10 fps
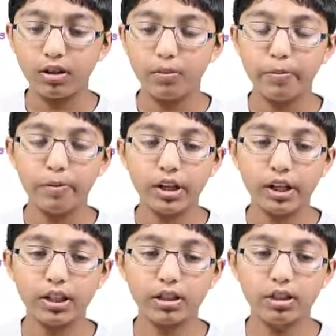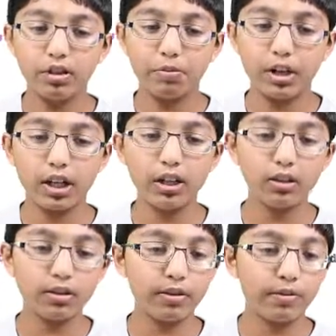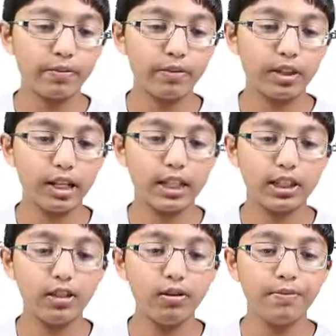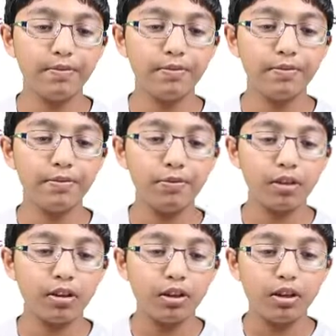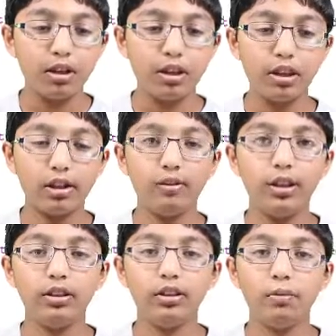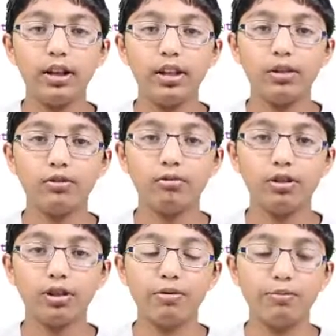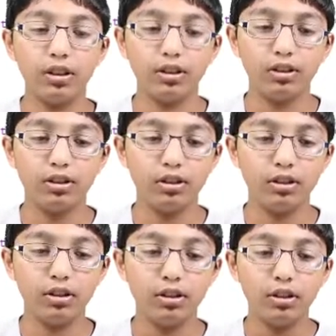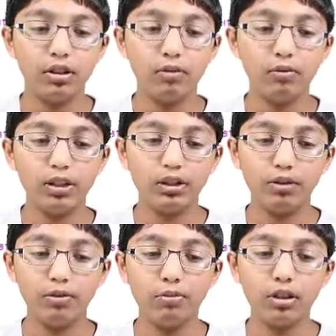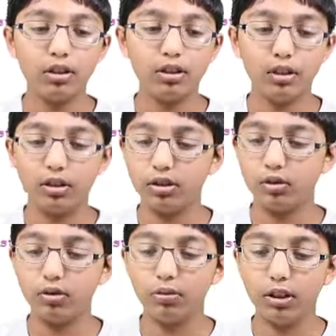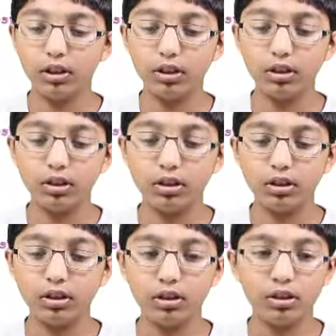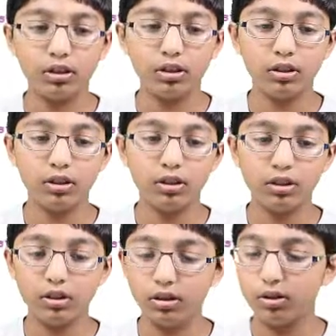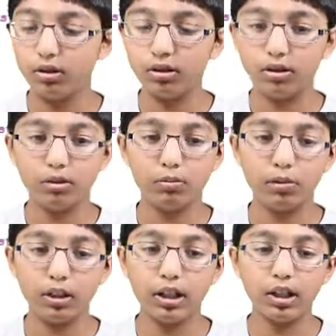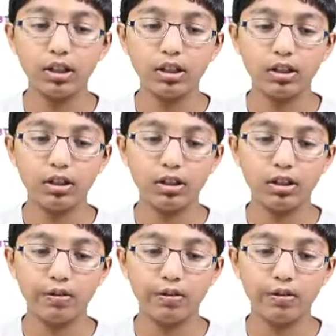open brackets, close brackets, enter, and then we need to place the resume button. Resume underscore button dot place